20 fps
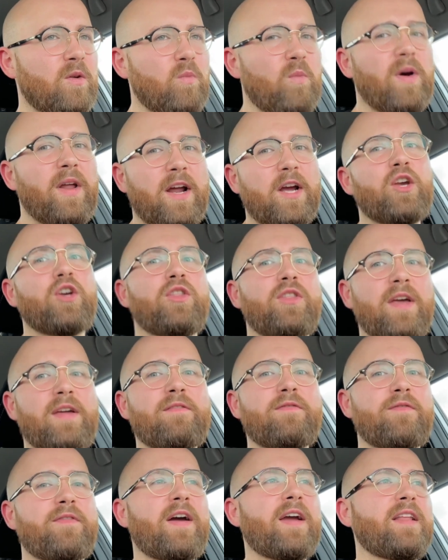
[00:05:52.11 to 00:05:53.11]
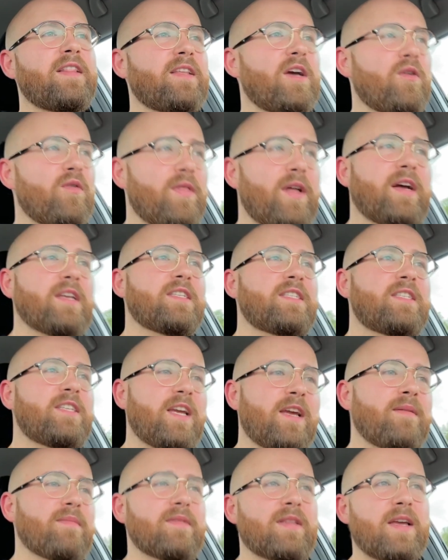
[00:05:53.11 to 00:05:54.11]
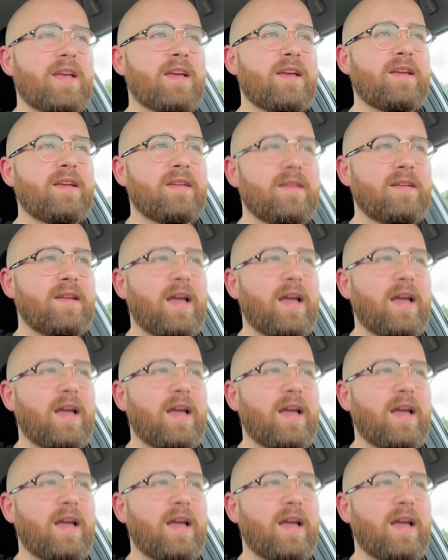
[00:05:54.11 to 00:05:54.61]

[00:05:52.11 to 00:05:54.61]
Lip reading: when I could then find out that same day